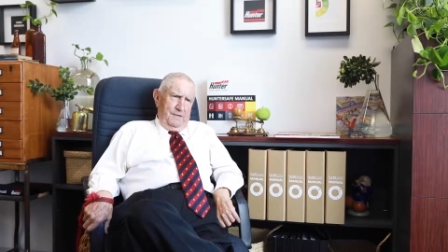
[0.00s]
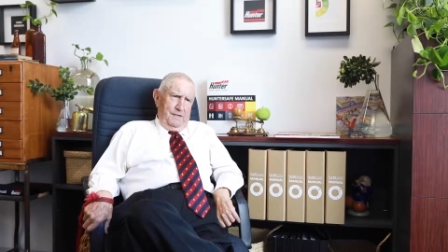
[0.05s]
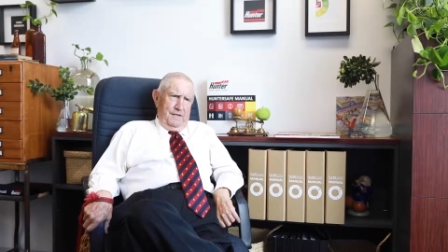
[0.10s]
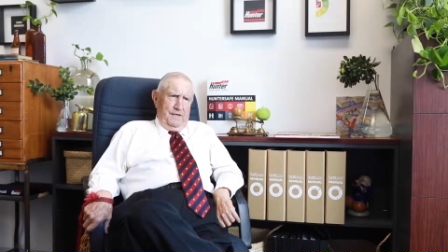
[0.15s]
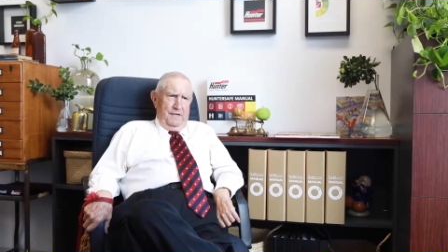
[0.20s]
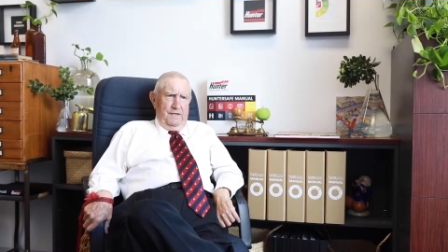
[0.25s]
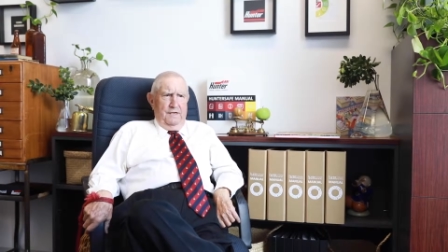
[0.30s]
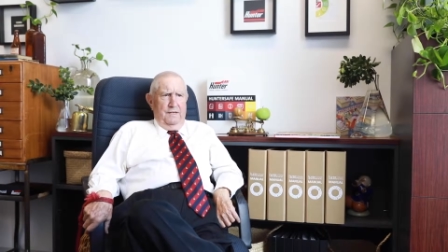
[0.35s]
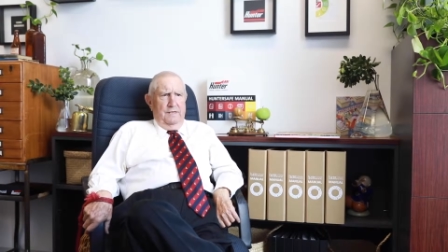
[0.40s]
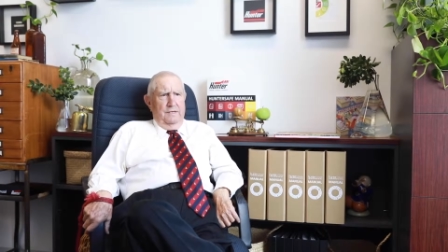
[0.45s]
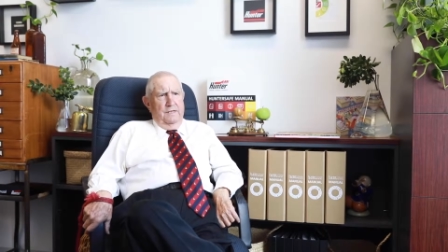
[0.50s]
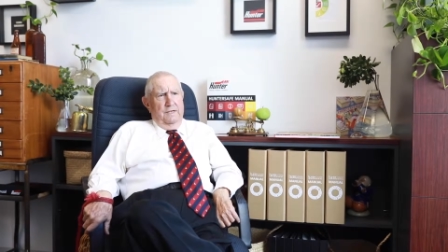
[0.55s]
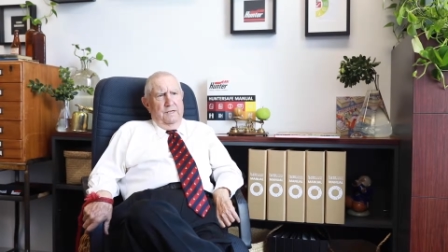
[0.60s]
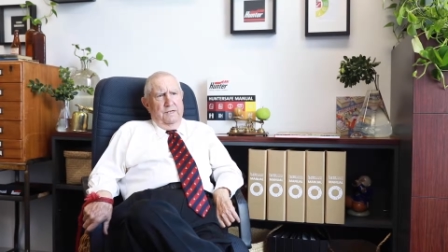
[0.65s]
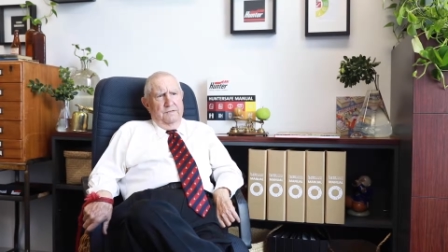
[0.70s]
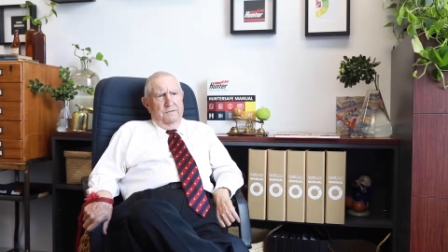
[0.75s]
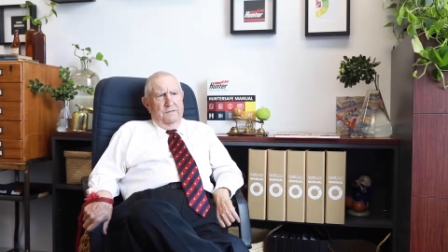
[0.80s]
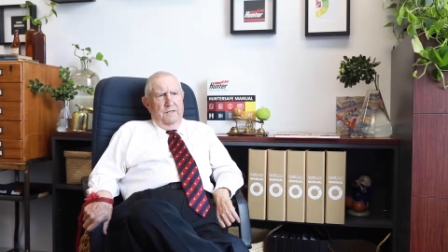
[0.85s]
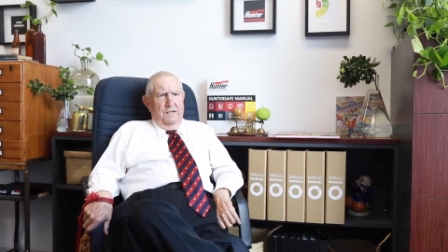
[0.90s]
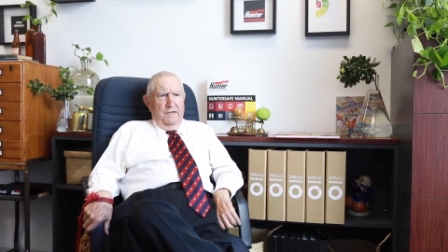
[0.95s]
in,
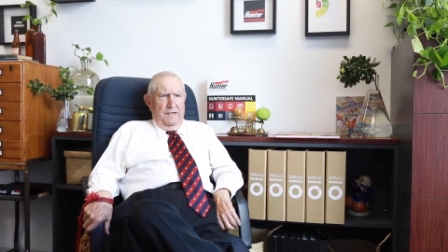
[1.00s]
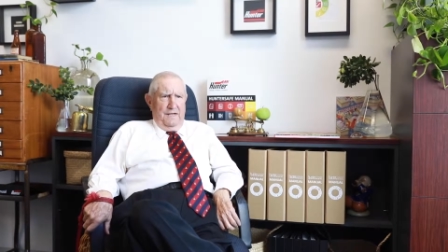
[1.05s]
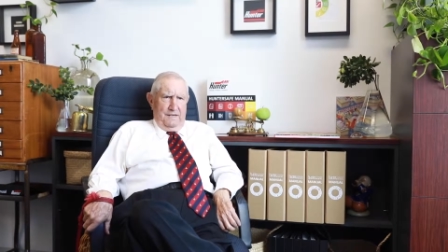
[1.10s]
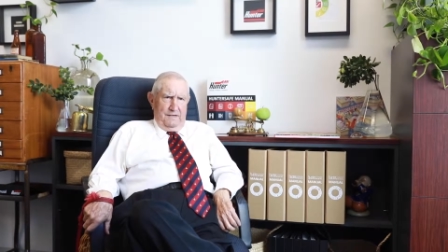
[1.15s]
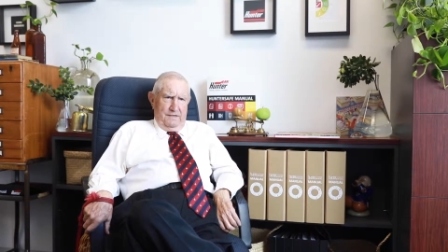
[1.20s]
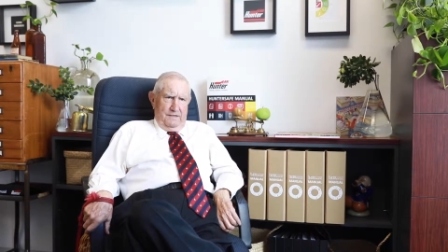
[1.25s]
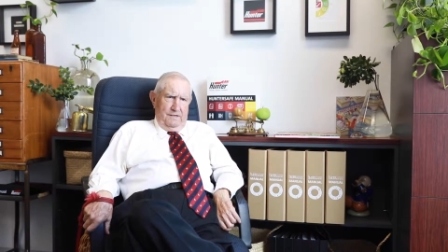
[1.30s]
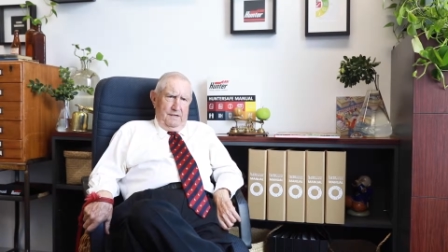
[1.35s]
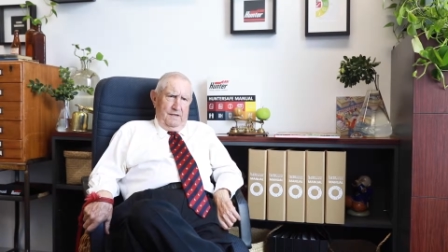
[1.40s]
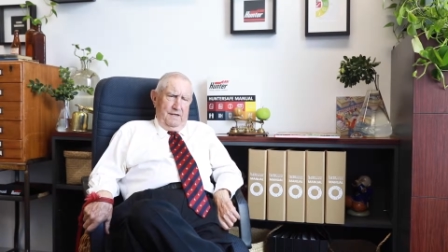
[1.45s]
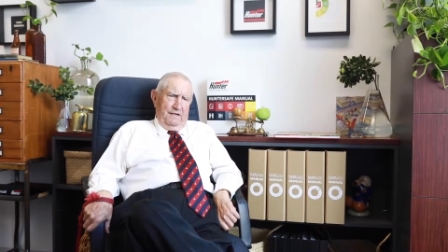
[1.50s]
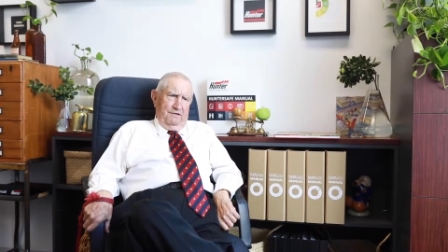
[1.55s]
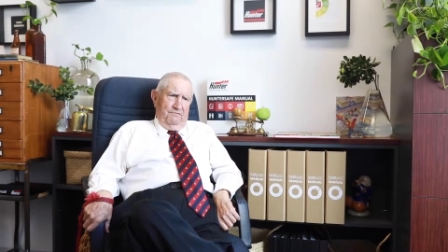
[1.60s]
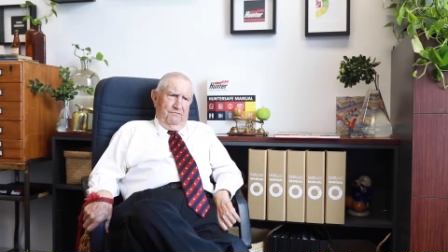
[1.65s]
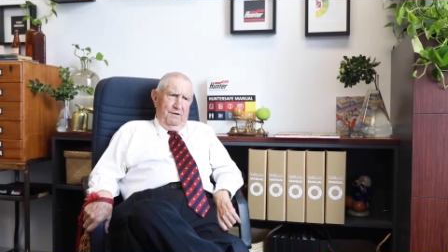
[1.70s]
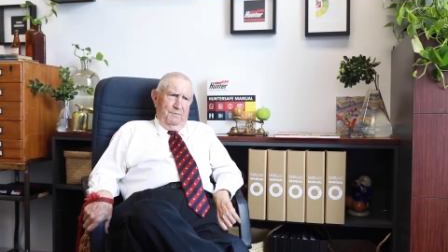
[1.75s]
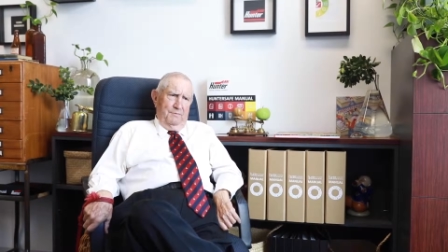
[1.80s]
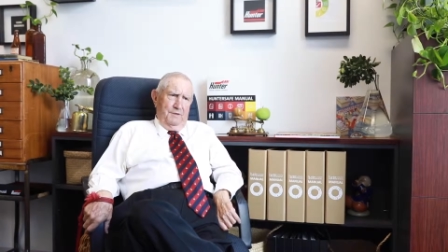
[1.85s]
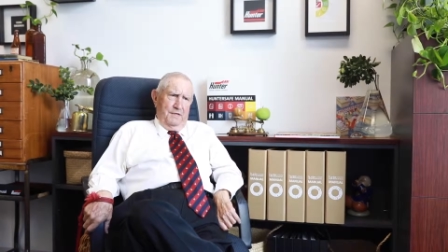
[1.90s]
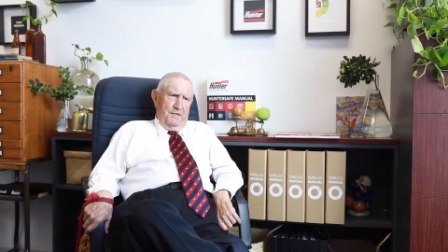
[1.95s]
in the Latin
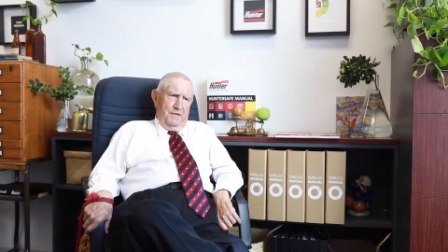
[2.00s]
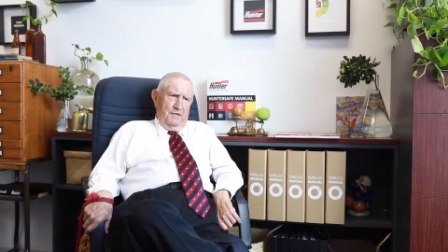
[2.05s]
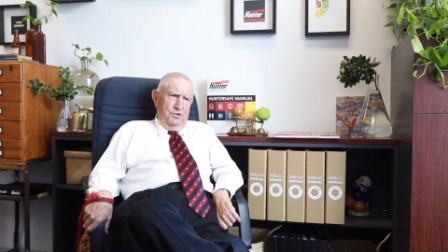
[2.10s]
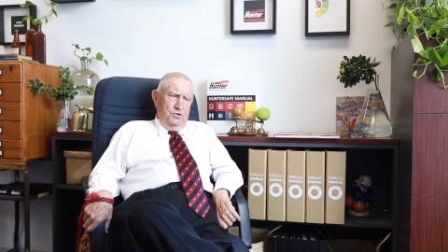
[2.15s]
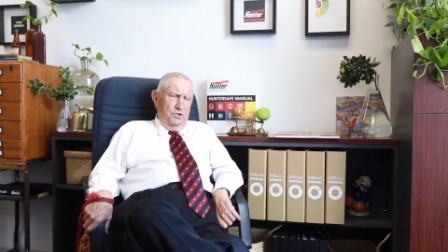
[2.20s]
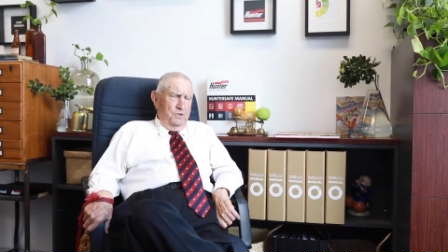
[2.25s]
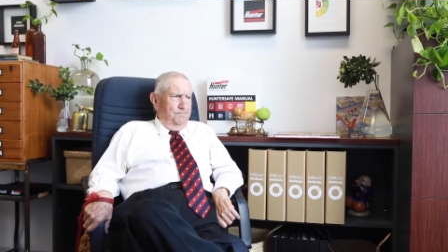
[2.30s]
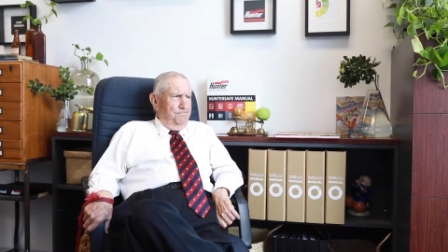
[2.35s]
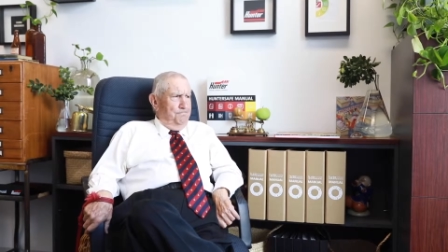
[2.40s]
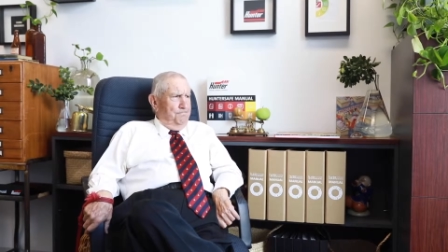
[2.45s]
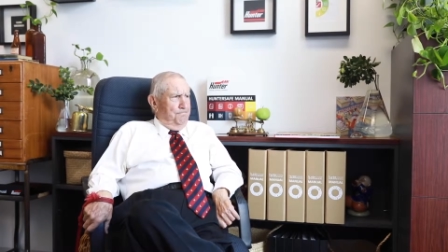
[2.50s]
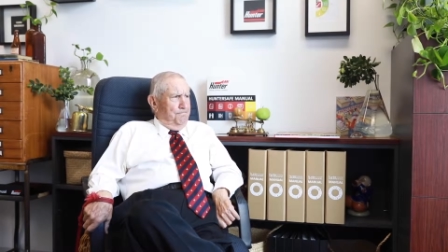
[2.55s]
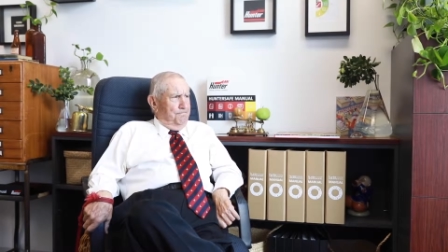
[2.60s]
examination.